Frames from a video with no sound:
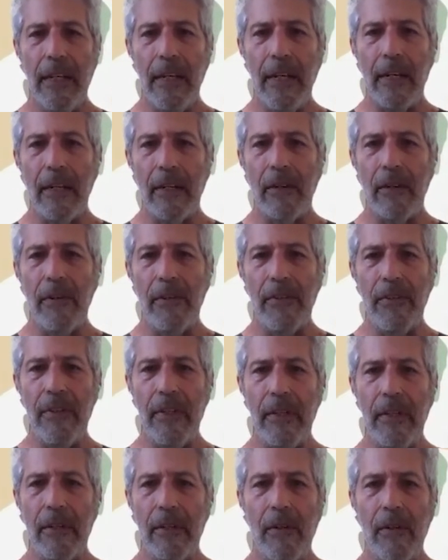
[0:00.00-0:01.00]
and
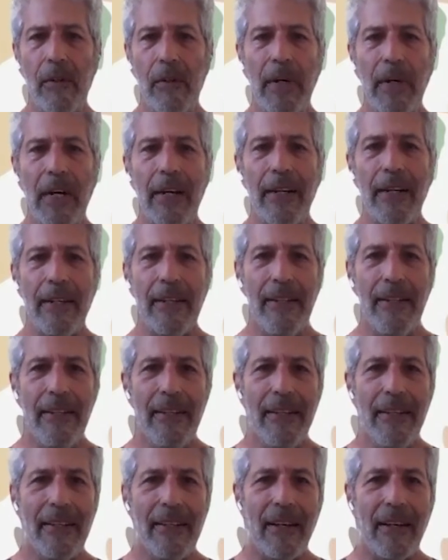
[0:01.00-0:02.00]
Christine Kubat.
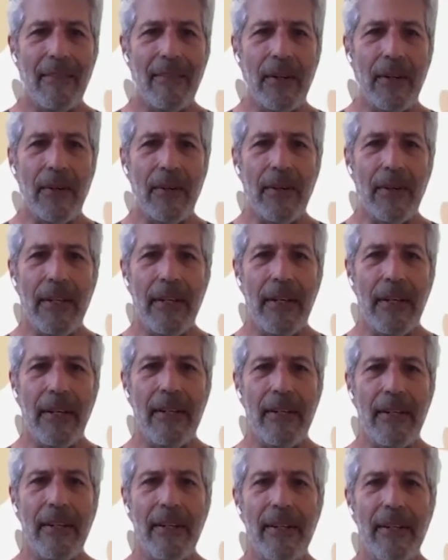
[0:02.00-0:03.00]
I'm going to go
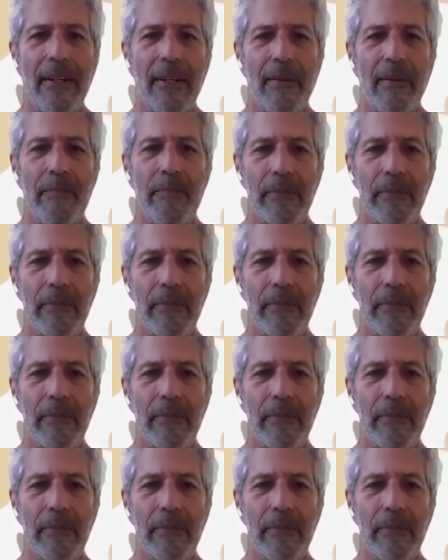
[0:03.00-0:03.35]
ahead and